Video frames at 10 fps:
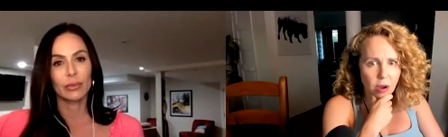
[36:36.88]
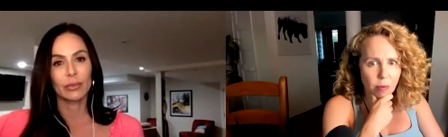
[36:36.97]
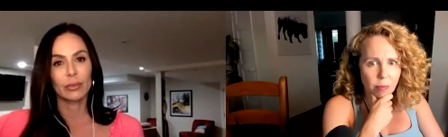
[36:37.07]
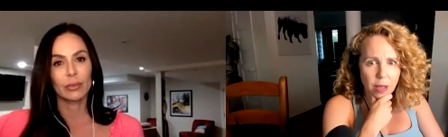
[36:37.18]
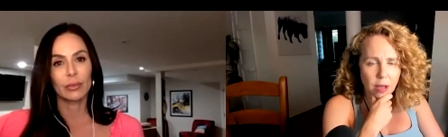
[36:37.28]
Speaker 1: like,
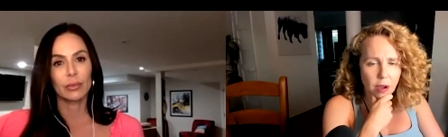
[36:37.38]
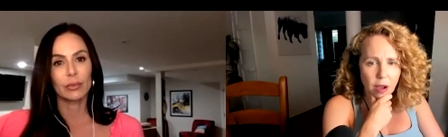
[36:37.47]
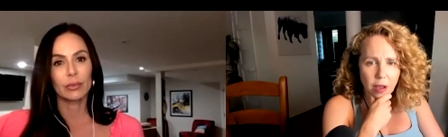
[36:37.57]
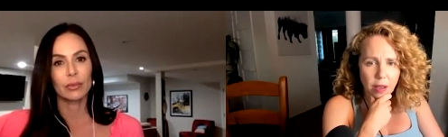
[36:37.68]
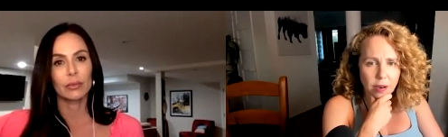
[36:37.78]
oh my
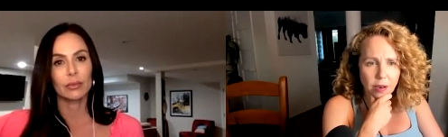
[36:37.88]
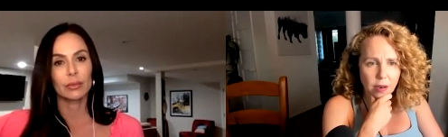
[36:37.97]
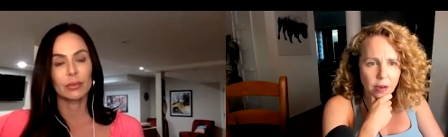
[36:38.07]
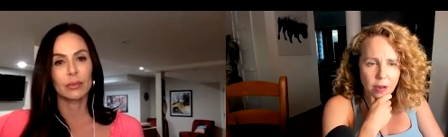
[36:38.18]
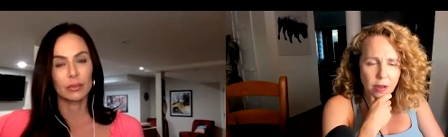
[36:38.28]
God,
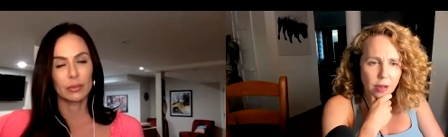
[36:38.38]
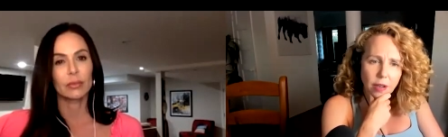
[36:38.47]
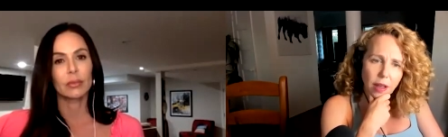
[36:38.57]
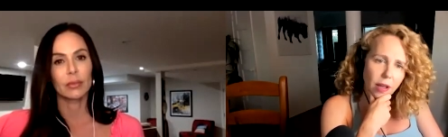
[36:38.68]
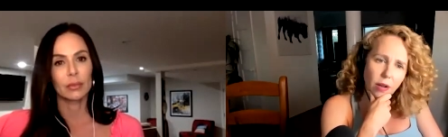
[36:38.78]

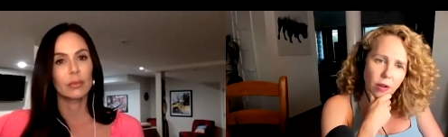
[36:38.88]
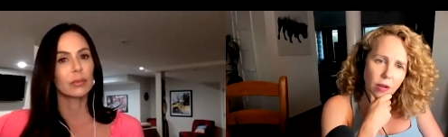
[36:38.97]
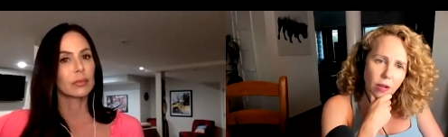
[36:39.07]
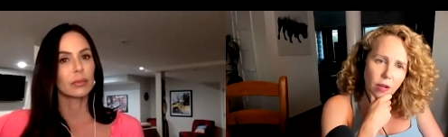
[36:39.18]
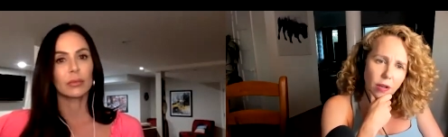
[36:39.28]
like
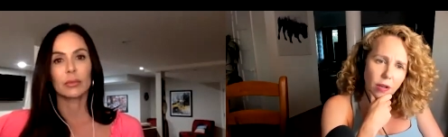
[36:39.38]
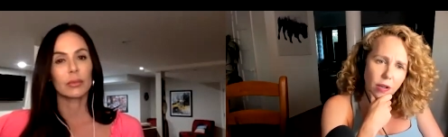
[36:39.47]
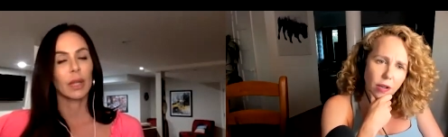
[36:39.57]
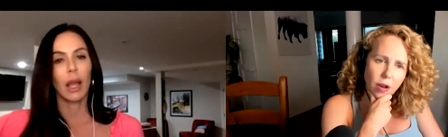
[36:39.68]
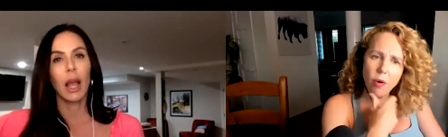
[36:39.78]

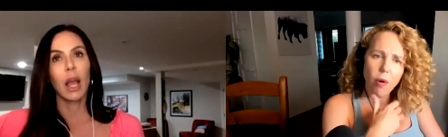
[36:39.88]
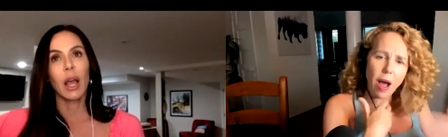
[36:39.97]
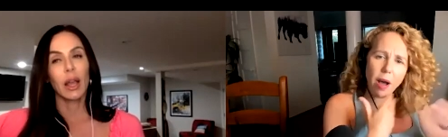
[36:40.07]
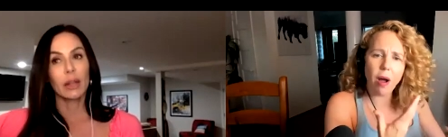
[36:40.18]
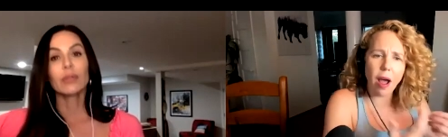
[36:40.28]
you
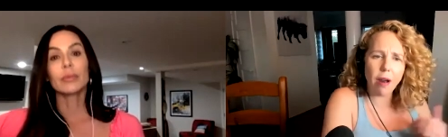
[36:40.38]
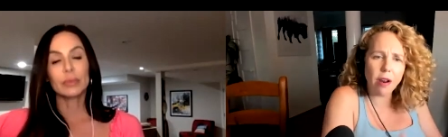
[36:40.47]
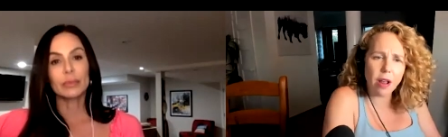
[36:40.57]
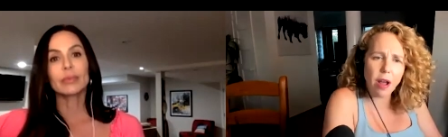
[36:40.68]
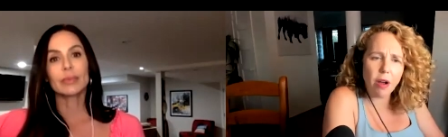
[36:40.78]
know how
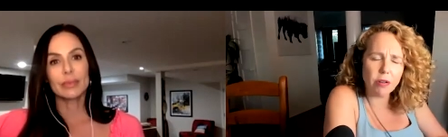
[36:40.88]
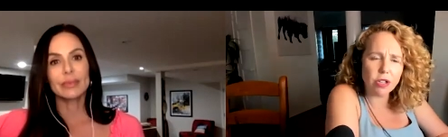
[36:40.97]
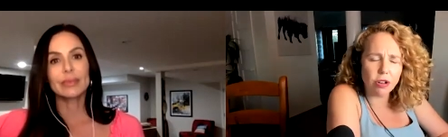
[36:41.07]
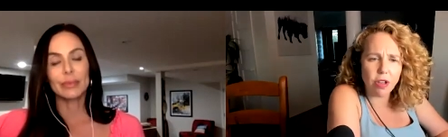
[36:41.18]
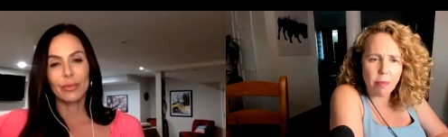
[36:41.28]
how do
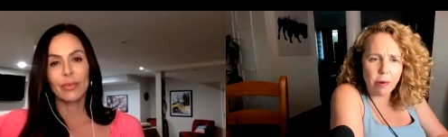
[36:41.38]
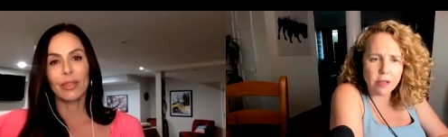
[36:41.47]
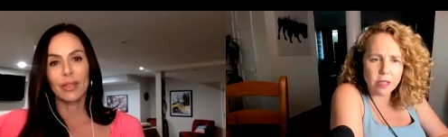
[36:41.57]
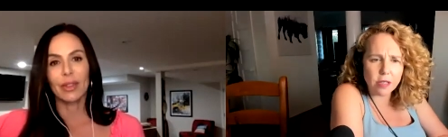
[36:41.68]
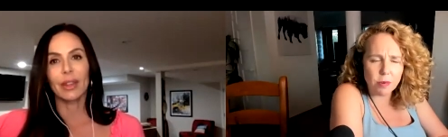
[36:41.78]
how is your
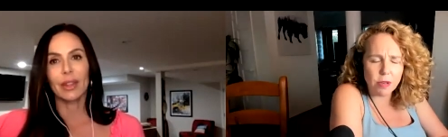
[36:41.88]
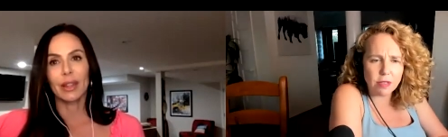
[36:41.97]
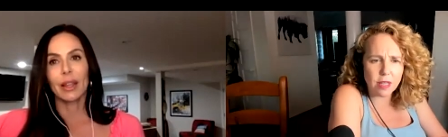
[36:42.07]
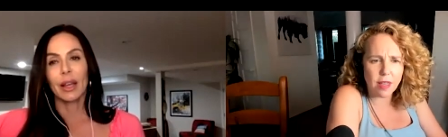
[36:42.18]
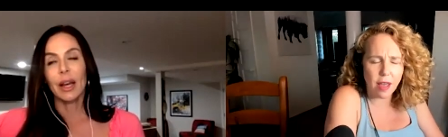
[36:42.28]
thought process
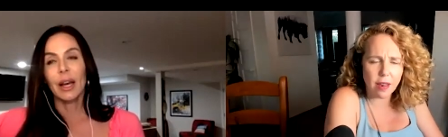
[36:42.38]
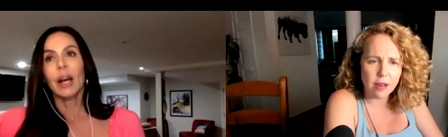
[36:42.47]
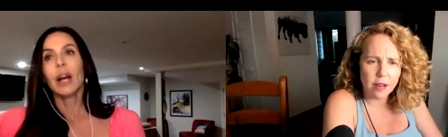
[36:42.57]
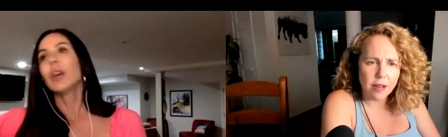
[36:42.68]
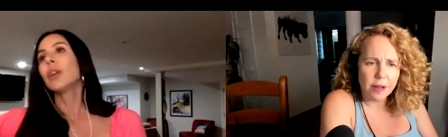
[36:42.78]
when you see
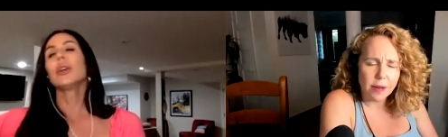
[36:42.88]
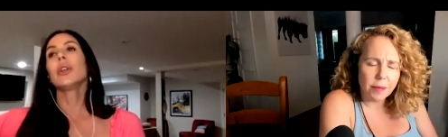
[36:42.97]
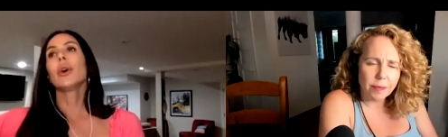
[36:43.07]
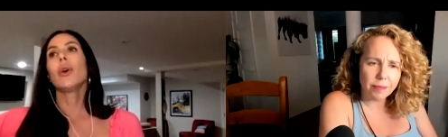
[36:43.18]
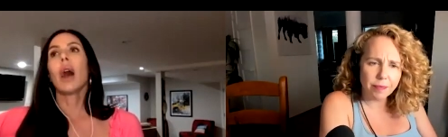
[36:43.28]
that
Speaker 2: you
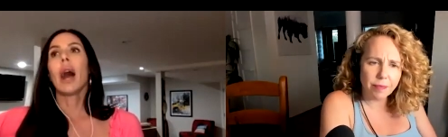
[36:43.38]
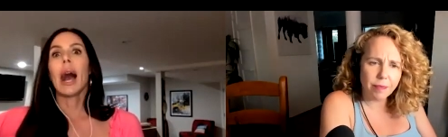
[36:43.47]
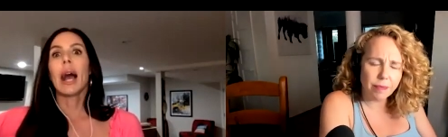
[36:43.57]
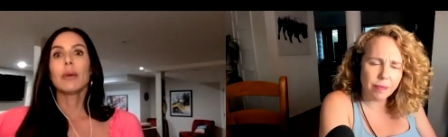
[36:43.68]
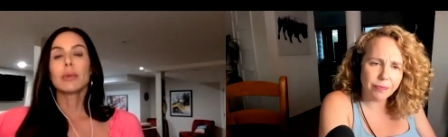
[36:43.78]
know
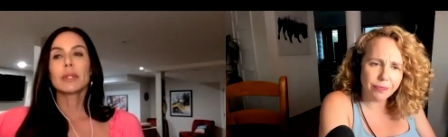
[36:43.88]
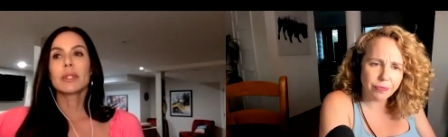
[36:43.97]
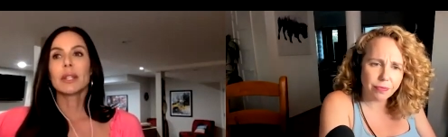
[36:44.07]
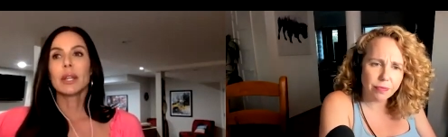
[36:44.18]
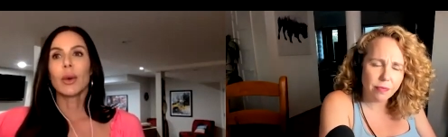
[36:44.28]
i was
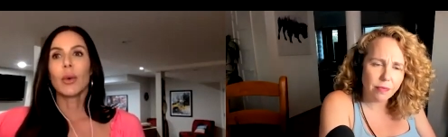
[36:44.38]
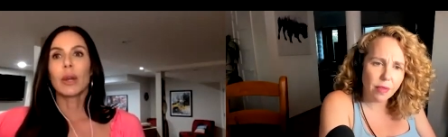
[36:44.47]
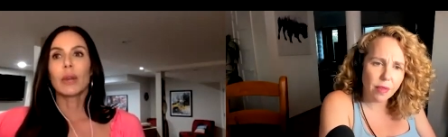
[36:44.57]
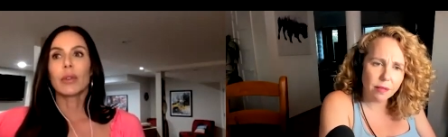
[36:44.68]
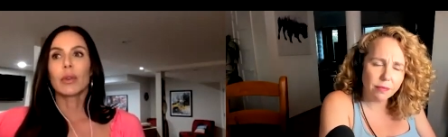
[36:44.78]
you know one
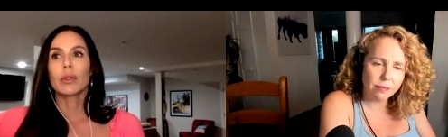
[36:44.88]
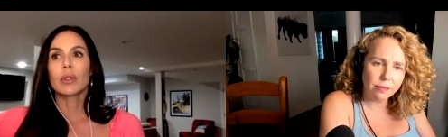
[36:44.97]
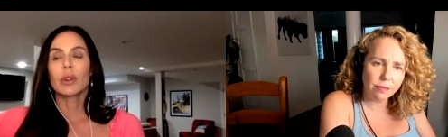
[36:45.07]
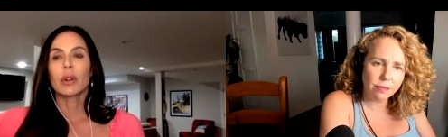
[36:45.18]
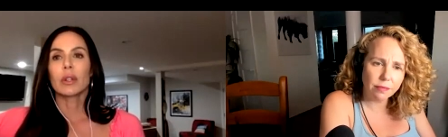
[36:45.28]
of those
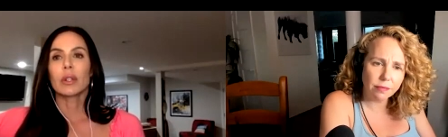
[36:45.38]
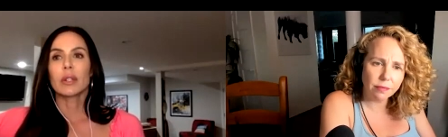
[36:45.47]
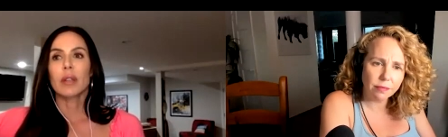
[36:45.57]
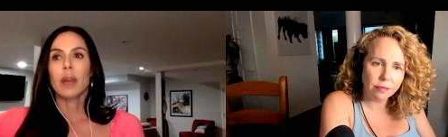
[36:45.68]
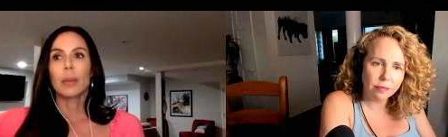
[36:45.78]
girls
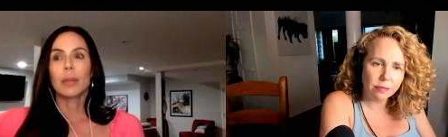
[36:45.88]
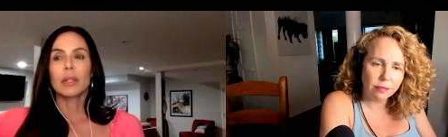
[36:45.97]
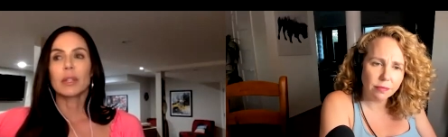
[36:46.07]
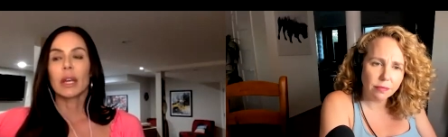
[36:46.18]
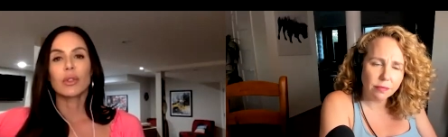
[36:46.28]
up until
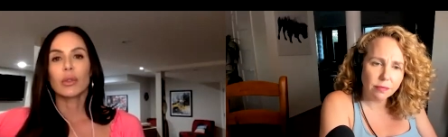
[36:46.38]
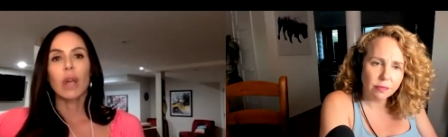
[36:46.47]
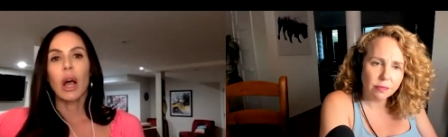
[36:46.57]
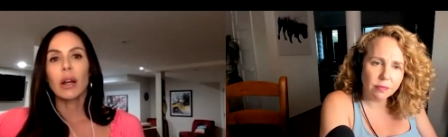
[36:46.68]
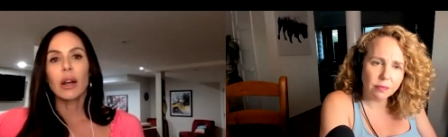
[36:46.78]
not too
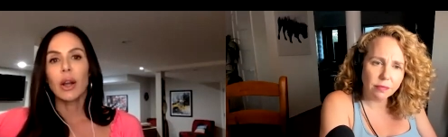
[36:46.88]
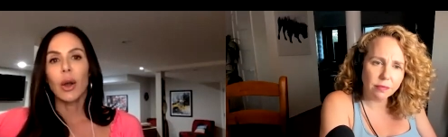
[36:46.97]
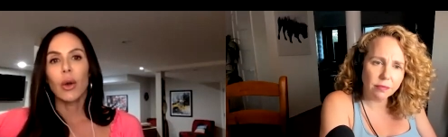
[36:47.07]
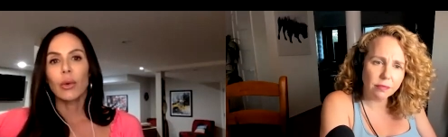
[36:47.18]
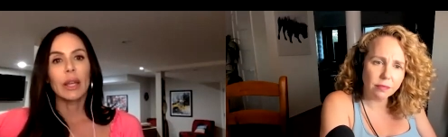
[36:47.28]
long
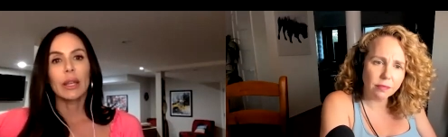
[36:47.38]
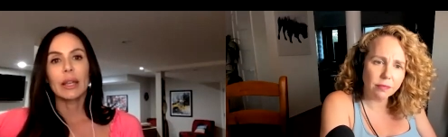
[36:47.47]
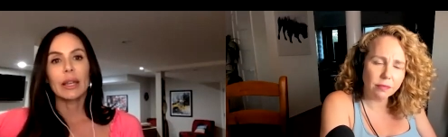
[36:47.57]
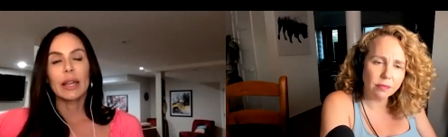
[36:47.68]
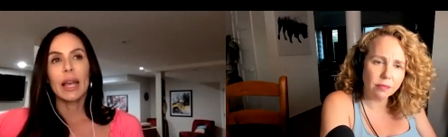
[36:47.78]
ago
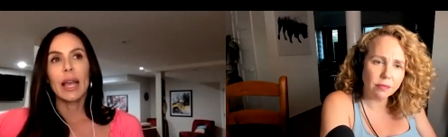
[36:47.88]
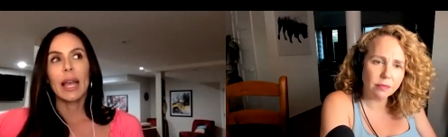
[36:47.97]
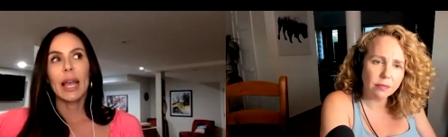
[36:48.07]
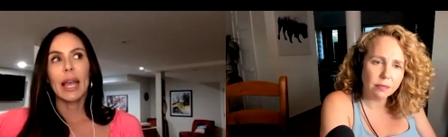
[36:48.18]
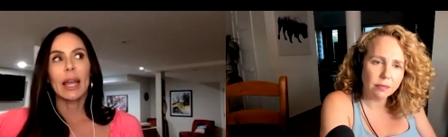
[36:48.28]
and
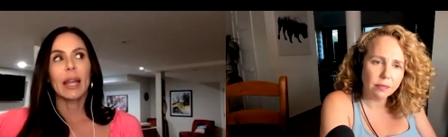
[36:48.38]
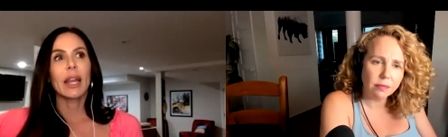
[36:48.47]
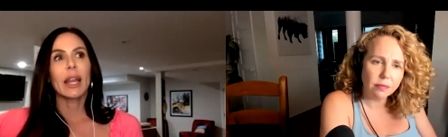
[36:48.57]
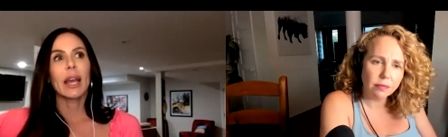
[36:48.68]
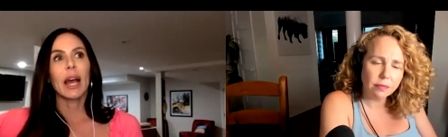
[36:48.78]
and